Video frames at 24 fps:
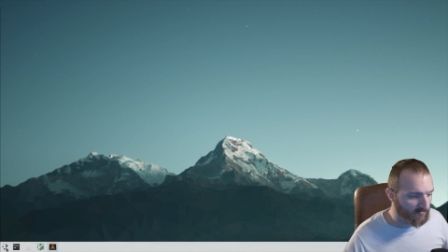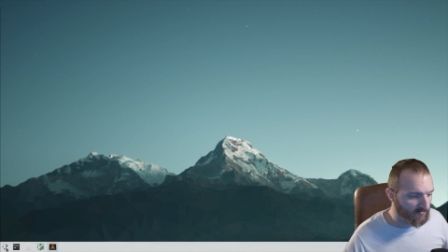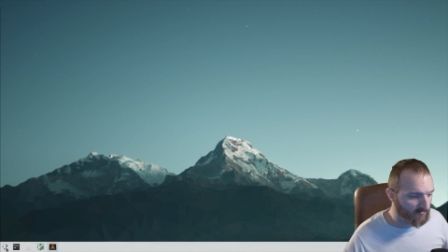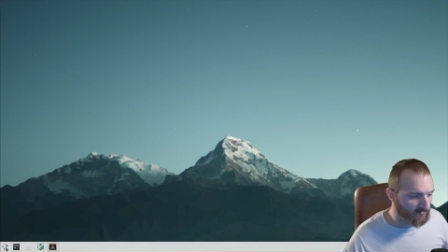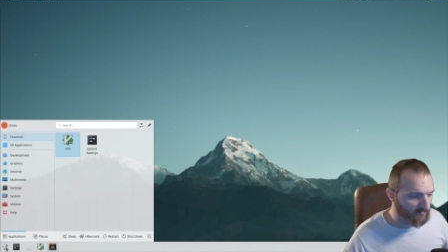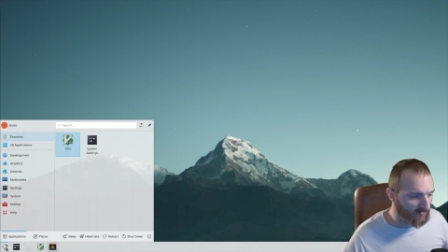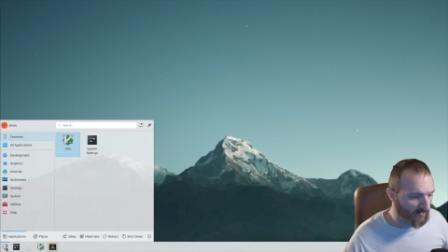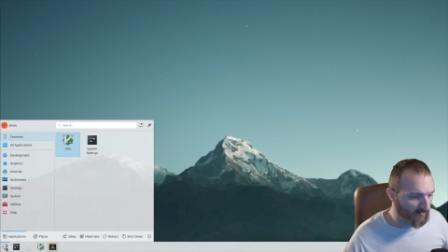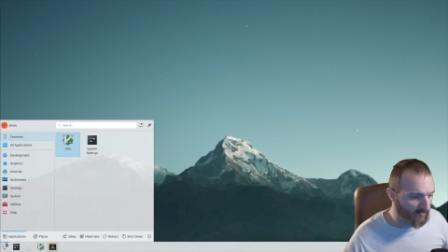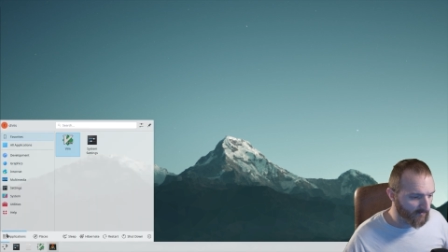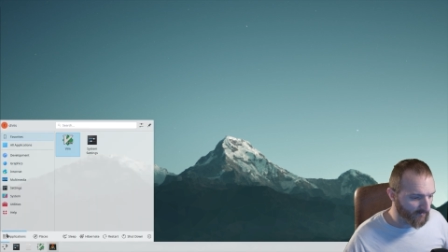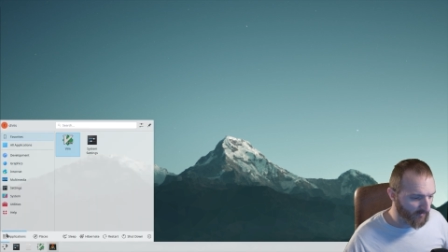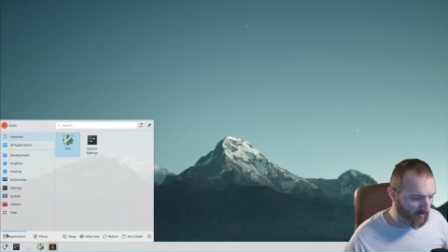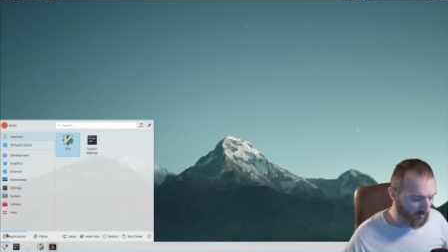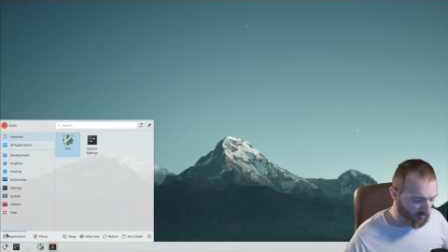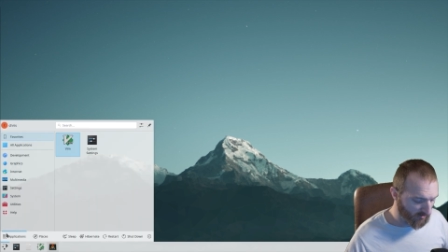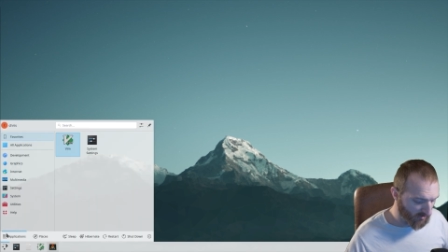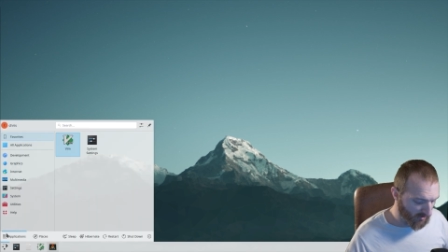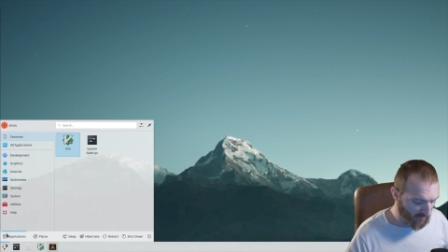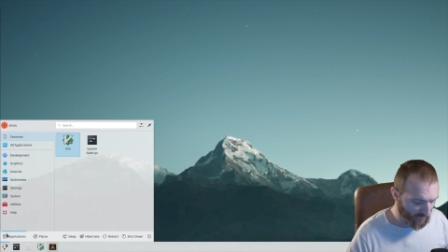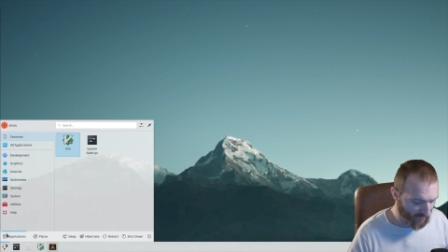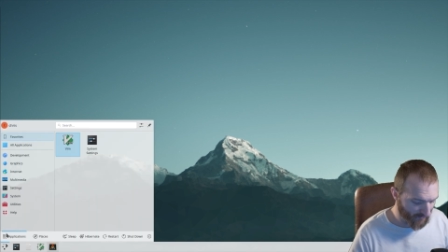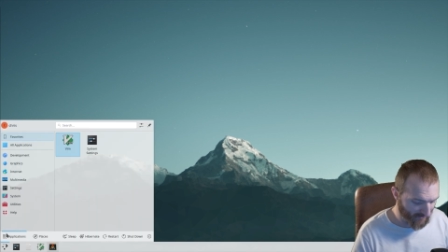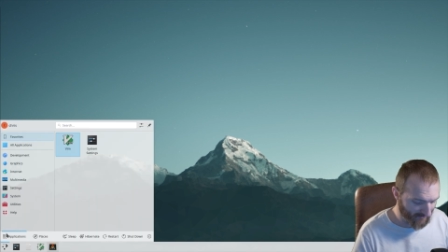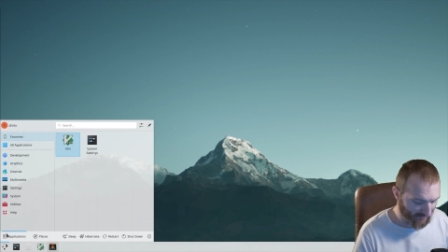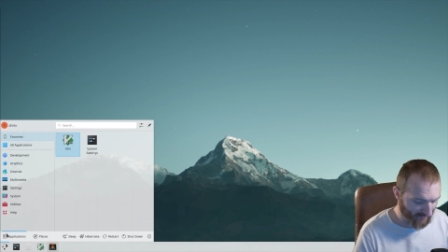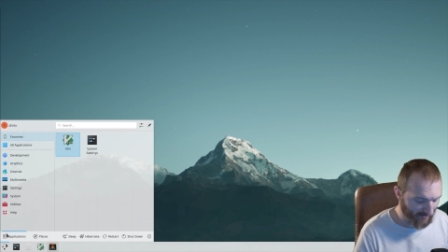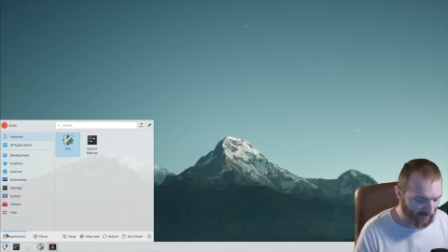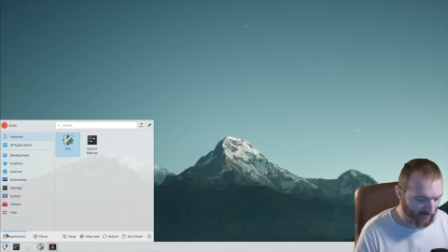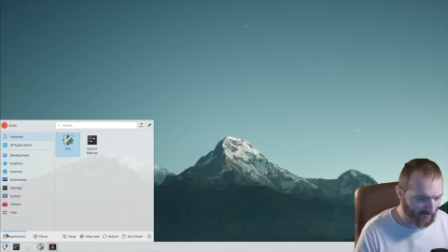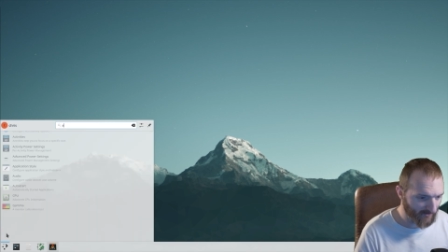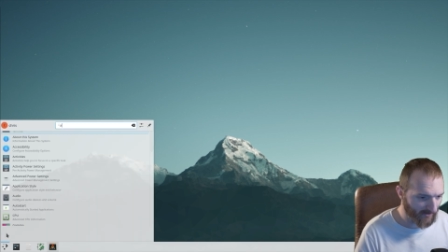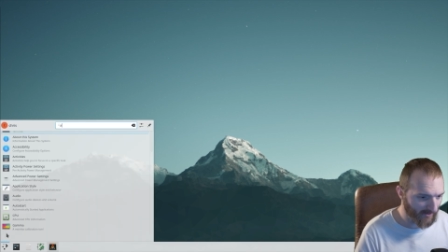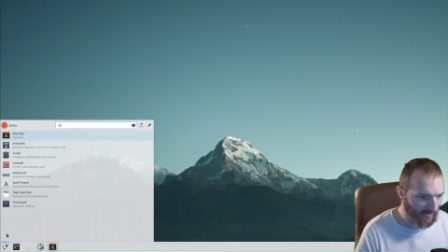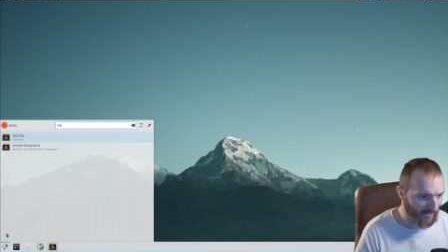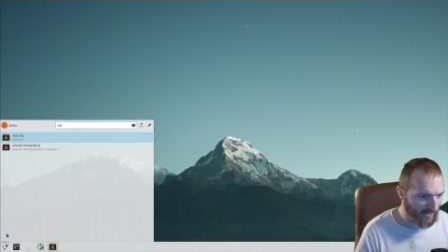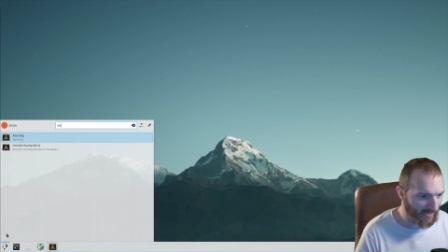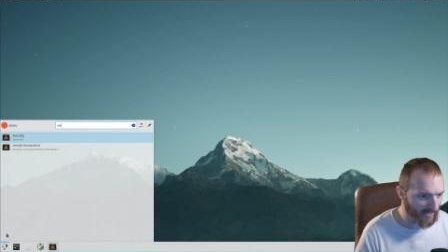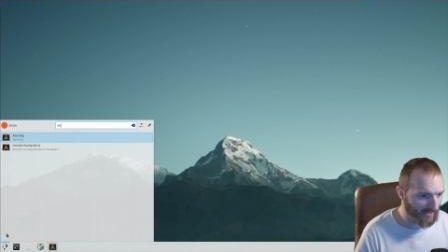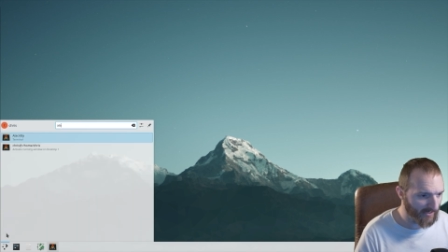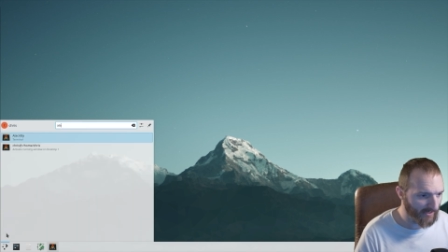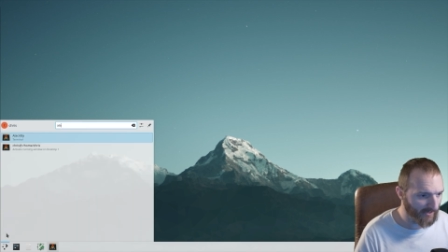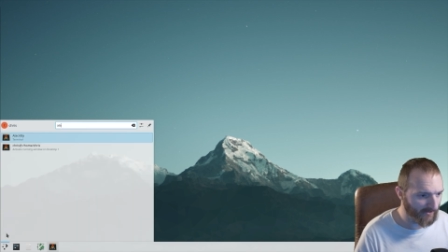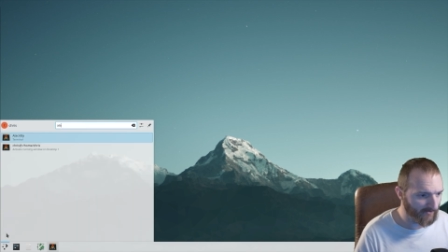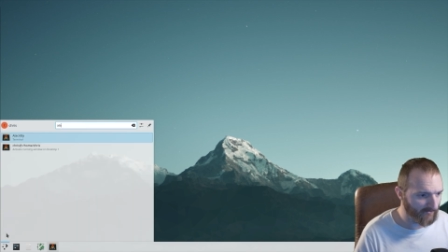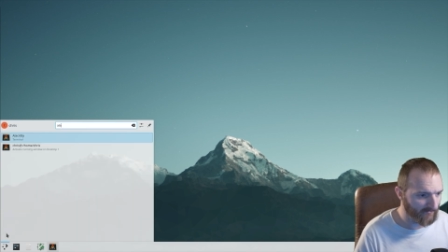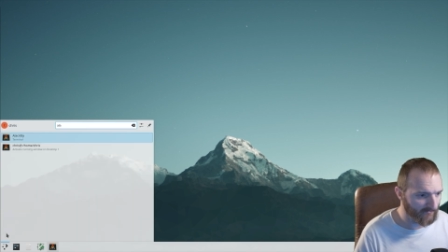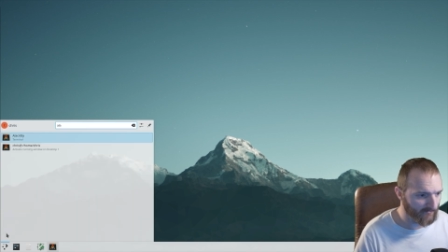Let me pull up
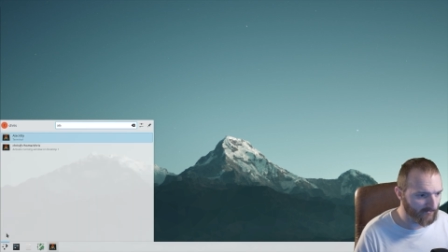a